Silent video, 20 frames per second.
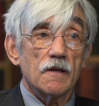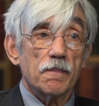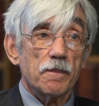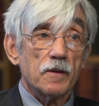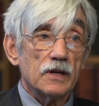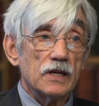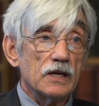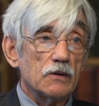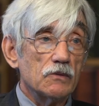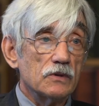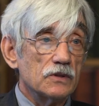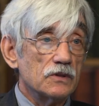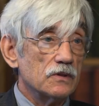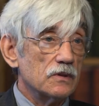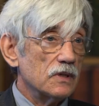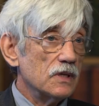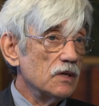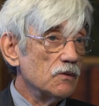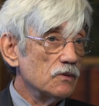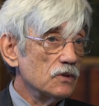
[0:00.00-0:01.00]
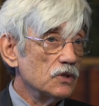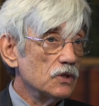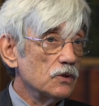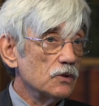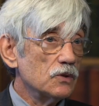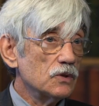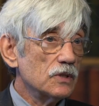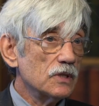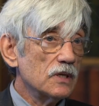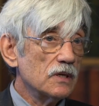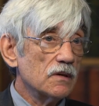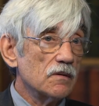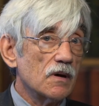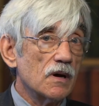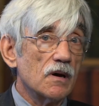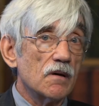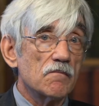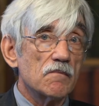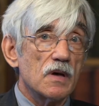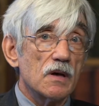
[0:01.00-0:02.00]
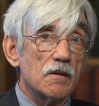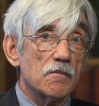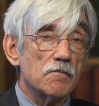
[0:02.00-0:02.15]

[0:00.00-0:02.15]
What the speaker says: But he was using